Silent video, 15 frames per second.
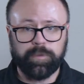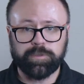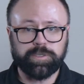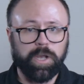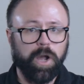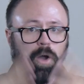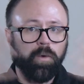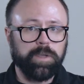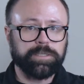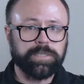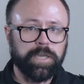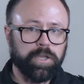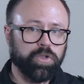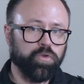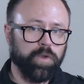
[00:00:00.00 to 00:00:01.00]
There's always
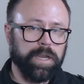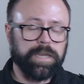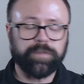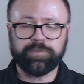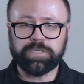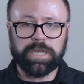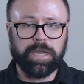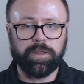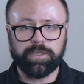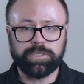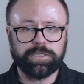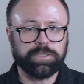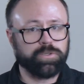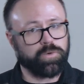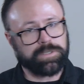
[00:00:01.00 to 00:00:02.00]
creative
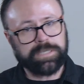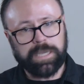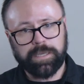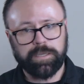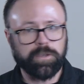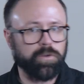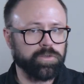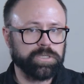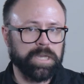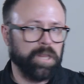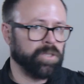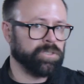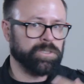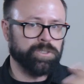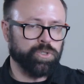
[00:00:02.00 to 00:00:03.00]
challenges or technical
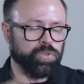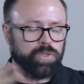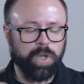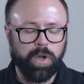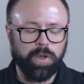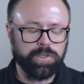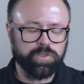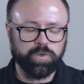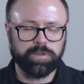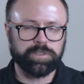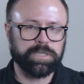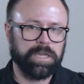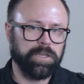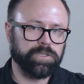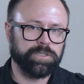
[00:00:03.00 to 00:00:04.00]
challenges. There's all sort of
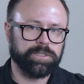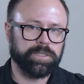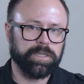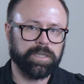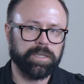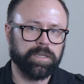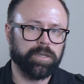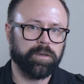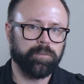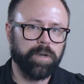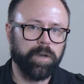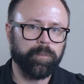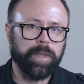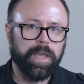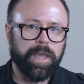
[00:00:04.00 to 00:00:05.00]
challenges that can come
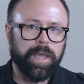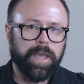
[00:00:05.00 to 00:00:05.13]
up.